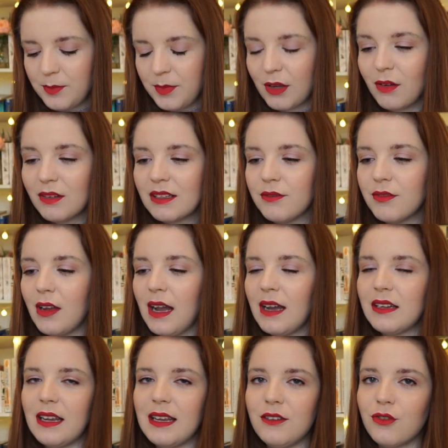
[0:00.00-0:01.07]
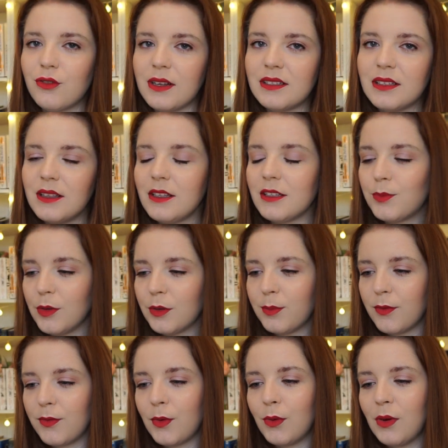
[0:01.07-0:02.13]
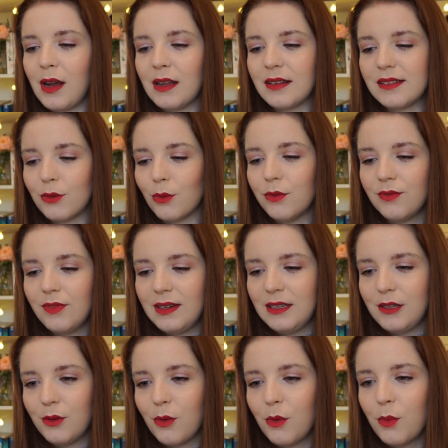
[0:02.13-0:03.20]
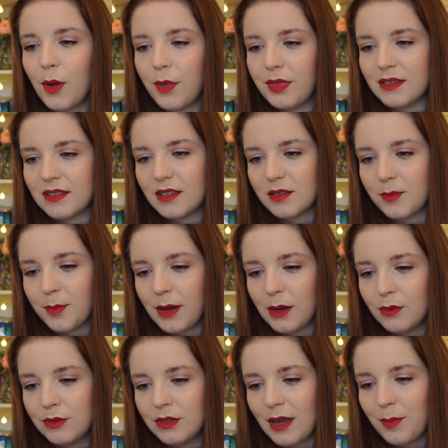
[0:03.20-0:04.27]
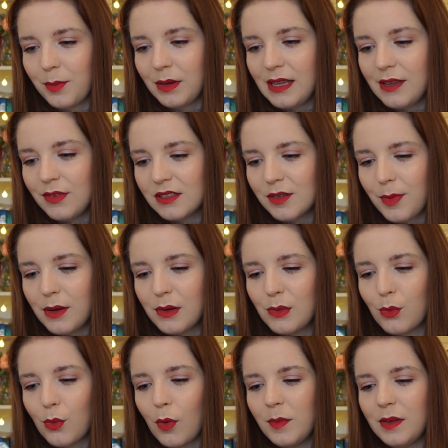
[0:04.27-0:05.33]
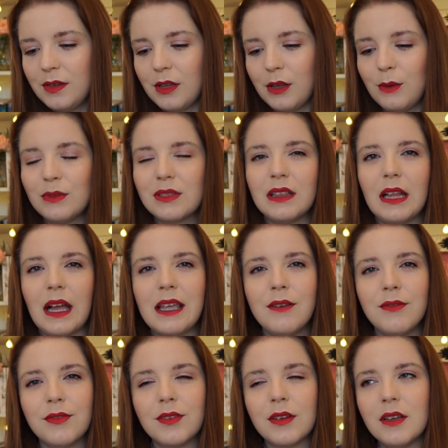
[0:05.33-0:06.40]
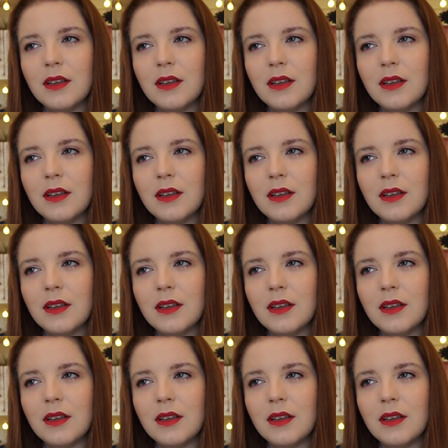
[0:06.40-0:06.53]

Because I've not had interest in this book before, I don't really know what this is about. I believe it's about a woman whose life